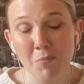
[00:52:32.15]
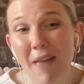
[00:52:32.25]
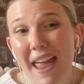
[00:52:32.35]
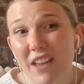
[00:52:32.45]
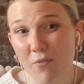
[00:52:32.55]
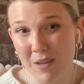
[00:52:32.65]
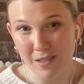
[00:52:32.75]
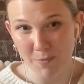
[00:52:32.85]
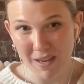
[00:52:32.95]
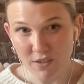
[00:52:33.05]
may have been
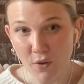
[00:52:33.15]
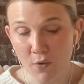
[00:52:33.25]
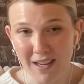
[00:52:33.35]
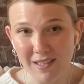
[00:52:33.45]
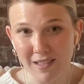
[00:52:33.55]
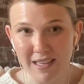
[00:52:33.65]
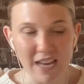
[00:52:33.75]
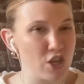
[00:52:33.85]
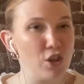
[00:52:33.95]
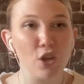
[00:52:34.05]
space for reconciliation,